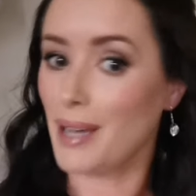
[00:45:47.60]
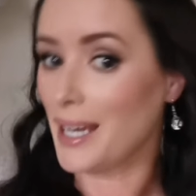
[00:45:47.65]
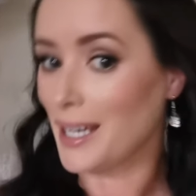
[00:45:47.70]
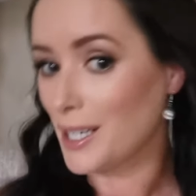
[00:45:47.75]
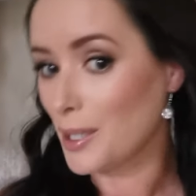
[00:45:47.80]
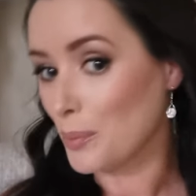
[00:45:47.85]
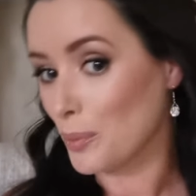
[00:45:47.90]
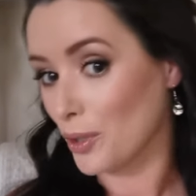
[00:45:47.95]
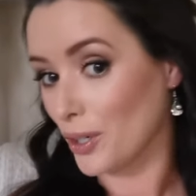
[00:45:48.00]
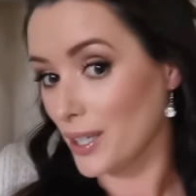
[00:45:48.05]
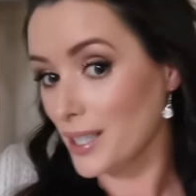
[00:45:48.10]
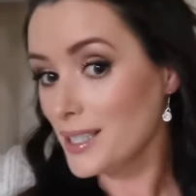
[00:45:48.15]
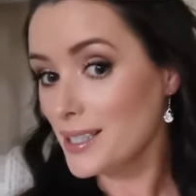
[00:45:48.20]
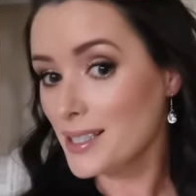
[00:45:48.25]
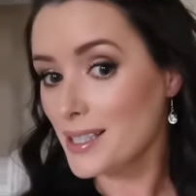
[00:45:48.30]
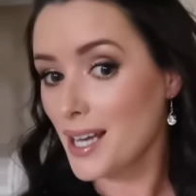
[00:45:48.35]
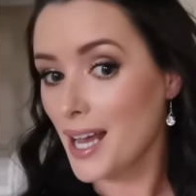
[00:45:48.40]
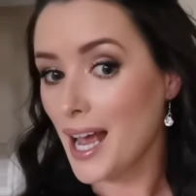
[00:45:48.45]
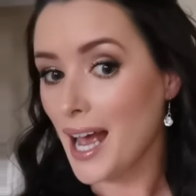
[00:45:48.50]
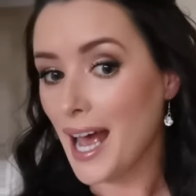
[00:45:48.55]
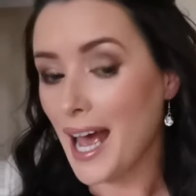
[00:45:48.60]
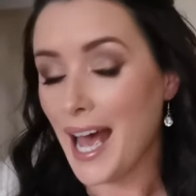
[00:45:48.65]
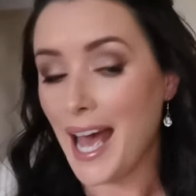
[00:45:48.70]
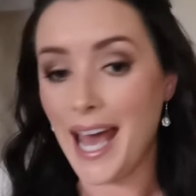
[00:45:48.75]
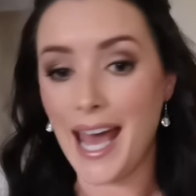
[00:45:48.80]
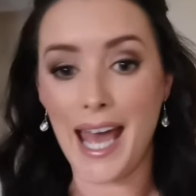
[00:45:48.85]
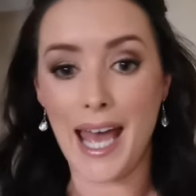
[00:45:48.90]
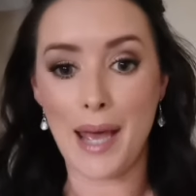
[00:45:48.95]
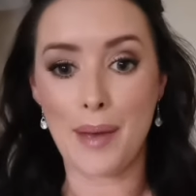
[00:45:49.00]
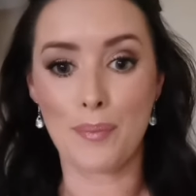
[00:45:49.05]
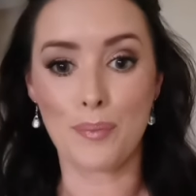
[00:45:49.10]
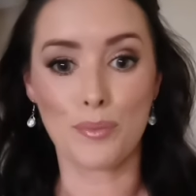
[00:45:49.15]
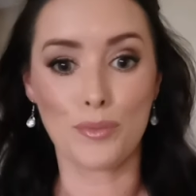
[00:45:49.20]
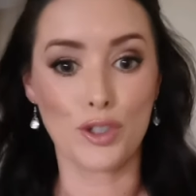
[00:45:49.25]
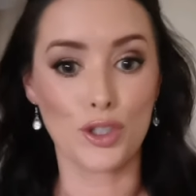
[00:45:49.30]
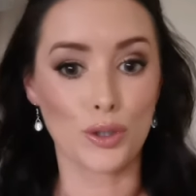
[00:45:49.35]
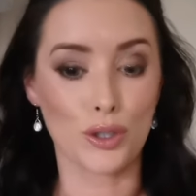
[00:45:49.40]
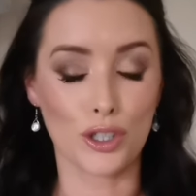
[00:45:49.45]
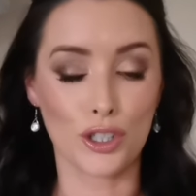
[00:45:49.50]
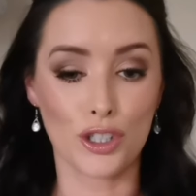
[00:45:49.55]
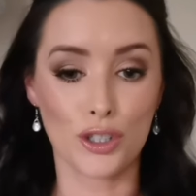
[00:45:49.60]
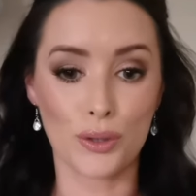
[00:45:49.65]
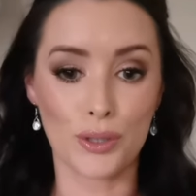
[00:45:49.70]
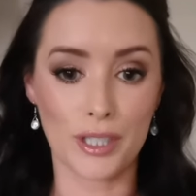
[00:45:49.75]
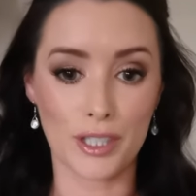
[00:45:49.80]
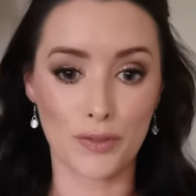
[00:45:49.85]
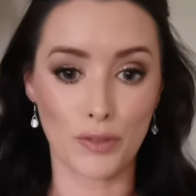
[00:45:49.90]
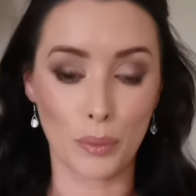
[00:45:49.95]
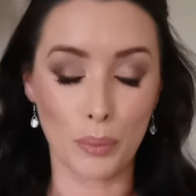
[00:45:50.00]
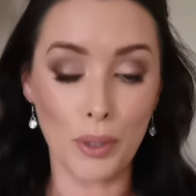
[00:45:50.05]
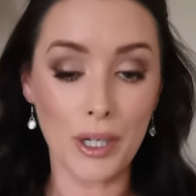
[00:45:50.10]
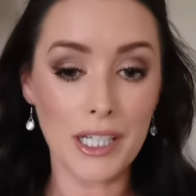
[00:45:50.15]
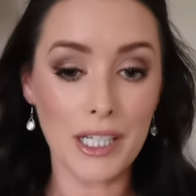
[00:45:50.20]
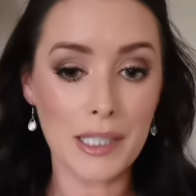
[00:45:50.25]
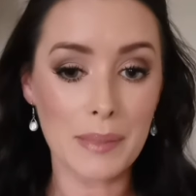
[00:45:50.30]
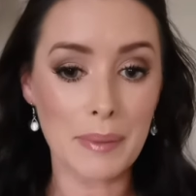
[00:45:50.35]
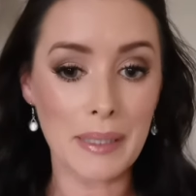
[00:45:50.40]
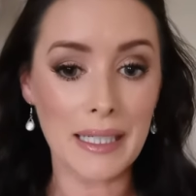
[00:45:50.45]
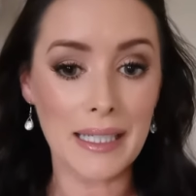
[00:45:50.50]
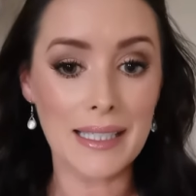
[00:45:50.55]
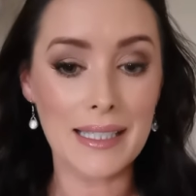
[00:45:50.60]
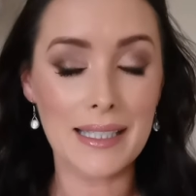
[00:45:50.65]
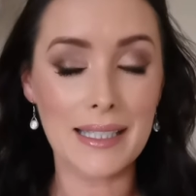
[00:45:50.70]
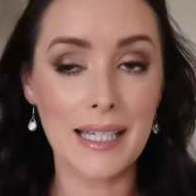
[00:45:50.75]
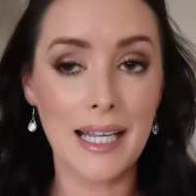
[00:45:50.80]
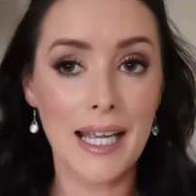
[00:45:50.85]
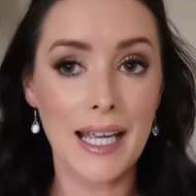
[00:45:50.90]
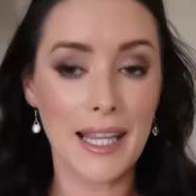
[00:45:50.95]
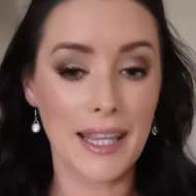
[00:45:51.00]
any bride. You can use this for bridesmaids.